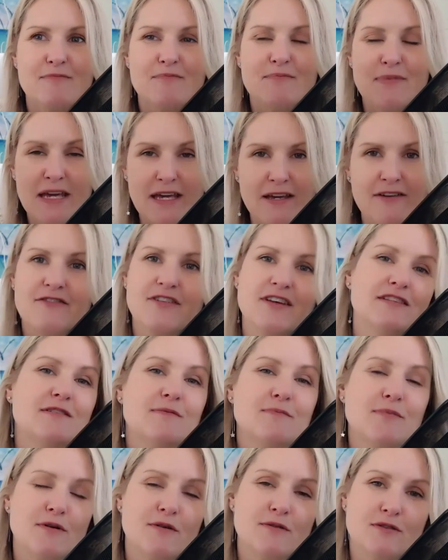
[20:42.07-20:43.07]
being
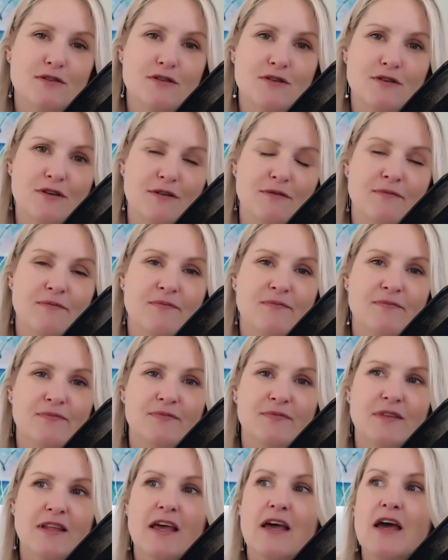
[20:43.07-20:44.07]
visible to
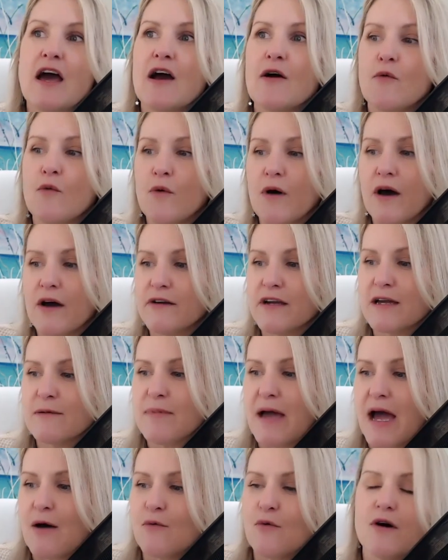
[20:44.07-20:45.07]
worrying
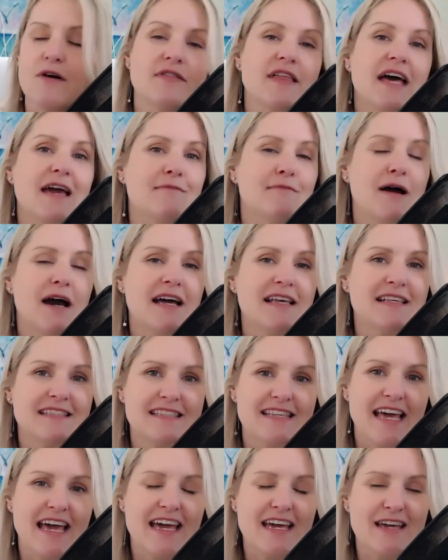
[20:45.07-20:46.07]
about what they might
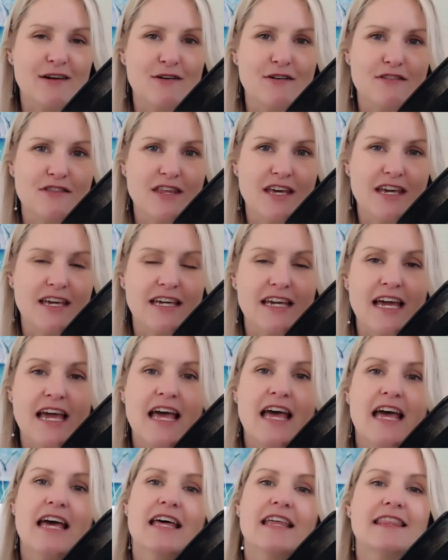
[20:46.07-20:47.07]
say or think.
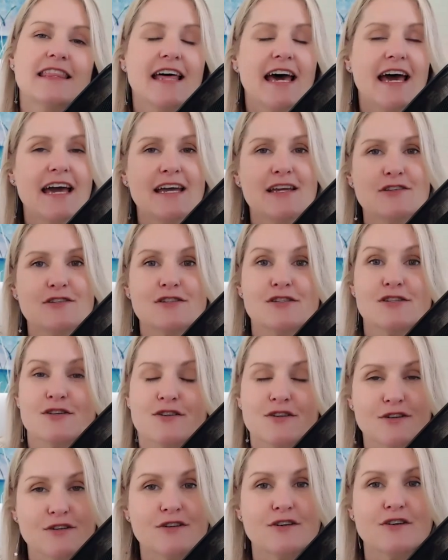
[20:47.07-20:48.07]
They
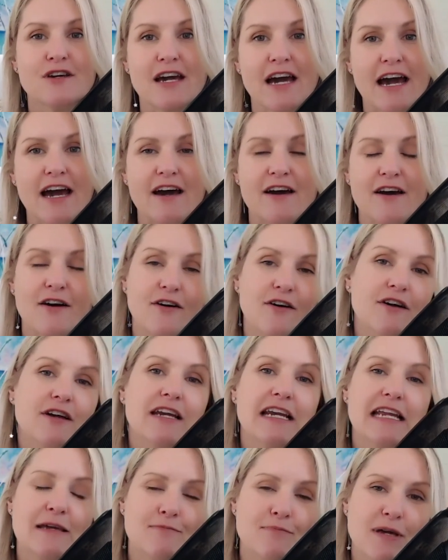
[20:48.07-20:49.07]
too are
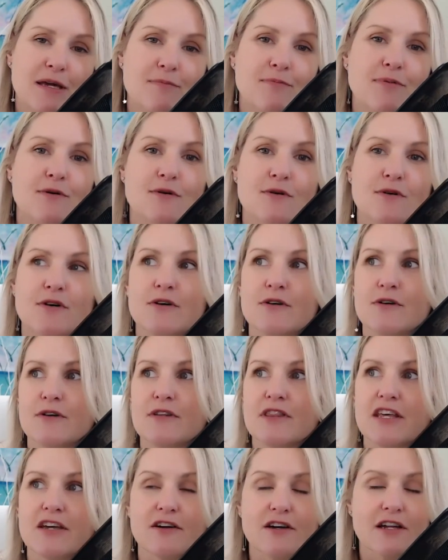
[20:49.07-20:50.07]
only people who
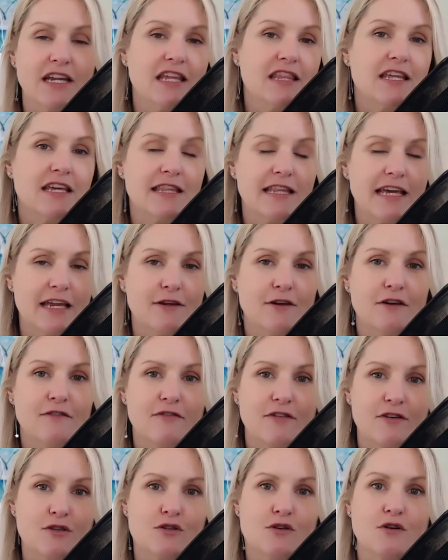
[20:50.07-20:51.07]
the only thing they know
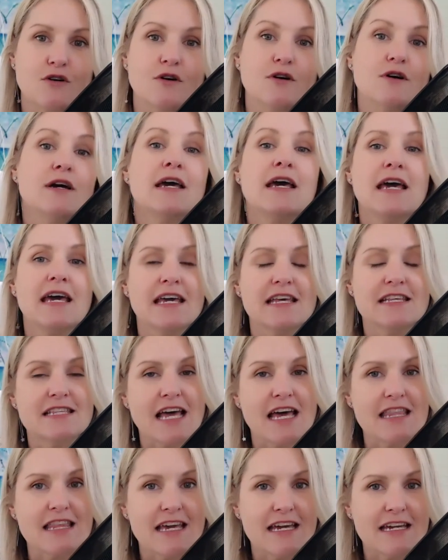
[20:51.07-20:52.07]
for sure is
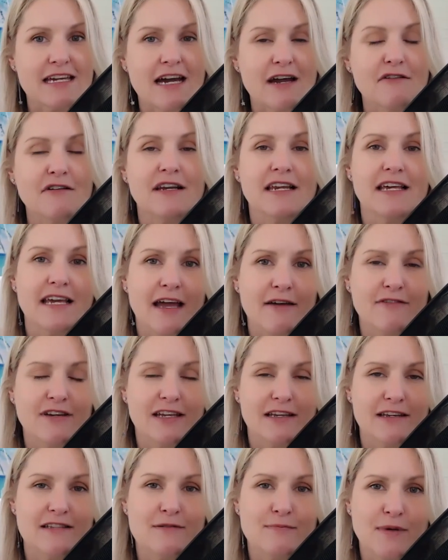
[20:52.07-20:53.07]
that they currently have an
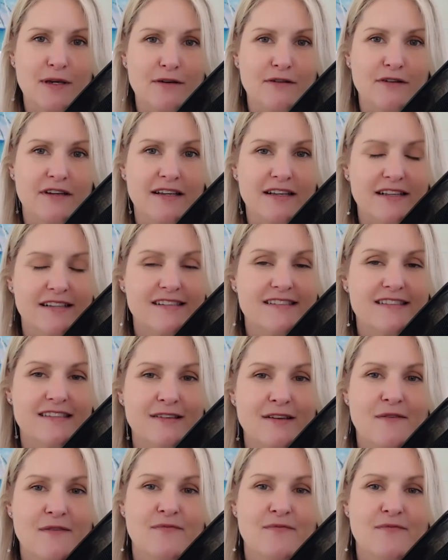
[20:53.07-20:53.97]
experience,